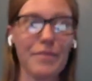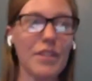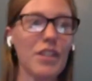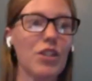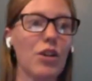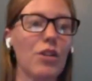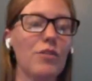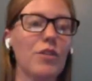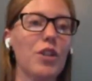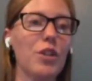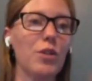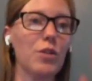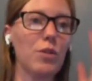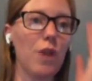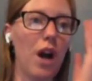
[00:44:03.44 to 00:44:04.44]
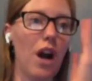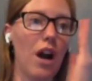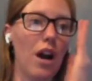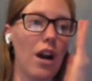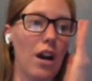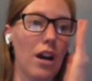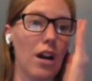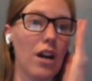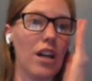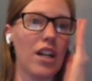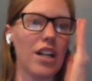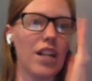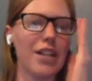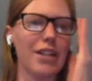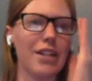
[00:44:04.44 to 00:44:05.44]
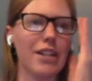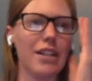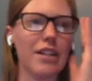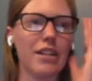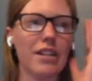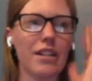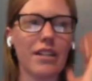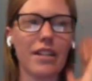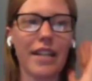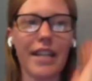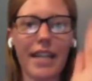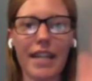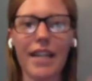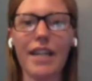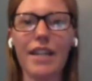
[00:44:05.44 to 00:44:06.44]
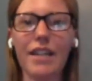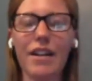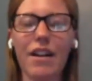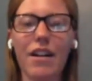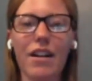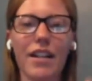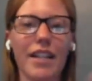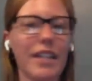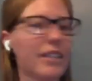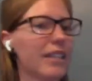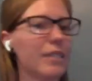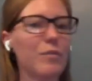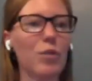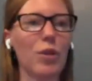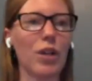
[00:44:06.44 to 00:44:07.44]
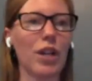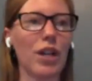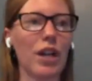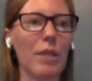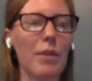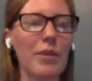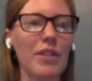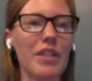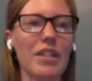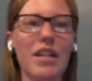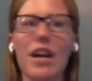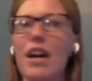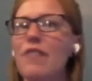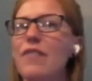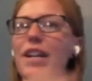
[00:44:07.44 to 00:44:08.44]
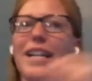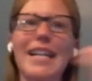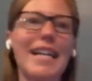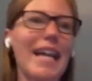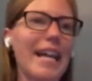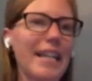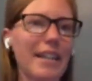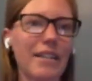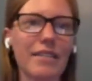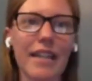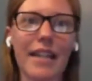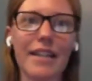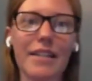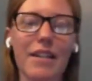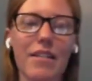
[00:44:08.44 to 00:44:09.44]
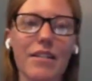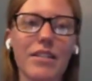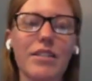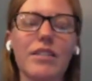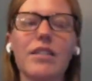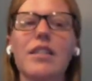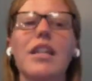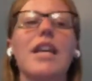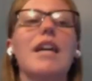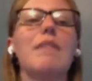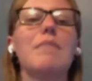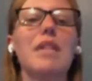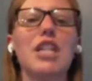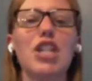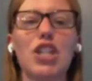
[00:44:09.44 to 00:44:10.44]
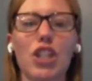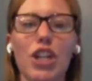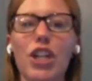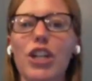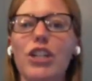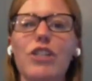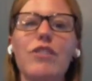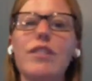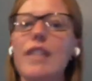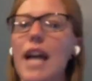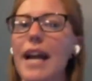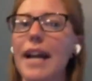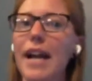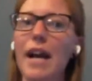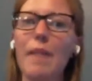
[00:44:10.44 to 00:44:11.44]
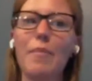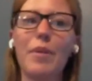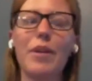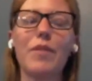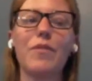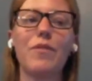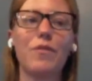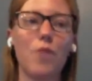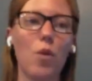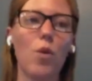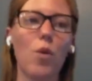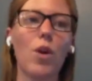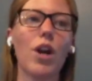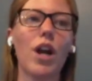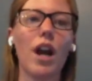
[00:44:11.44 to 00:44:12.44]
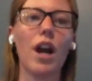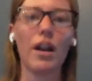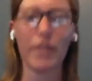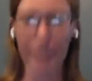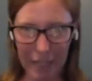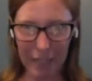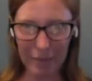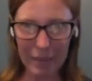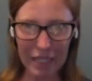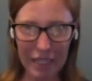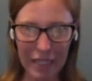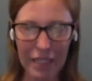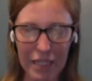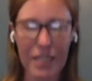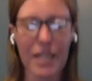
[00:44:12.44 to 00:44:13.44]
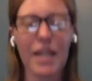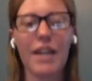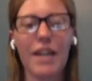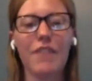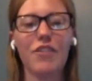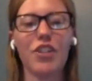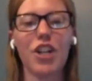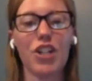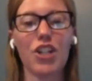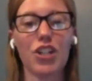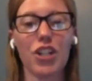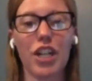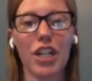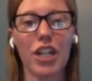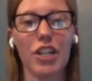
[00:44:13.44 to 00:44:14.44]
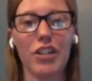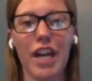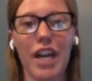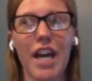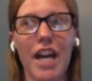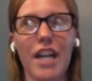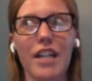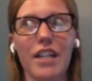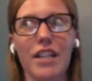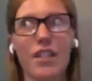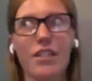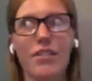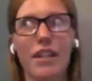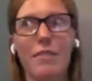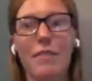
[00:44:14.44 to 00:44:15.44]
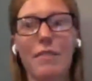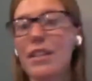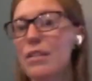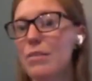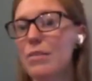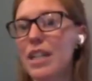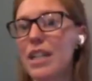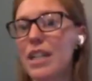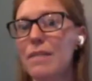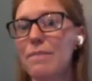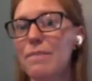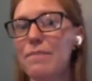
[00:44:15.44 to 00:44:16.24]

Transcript: So if you are keen on hearing more about this stuff and getting our latest articles, be sure to sign up for our emails. If you're not sure how to do that, you can message me.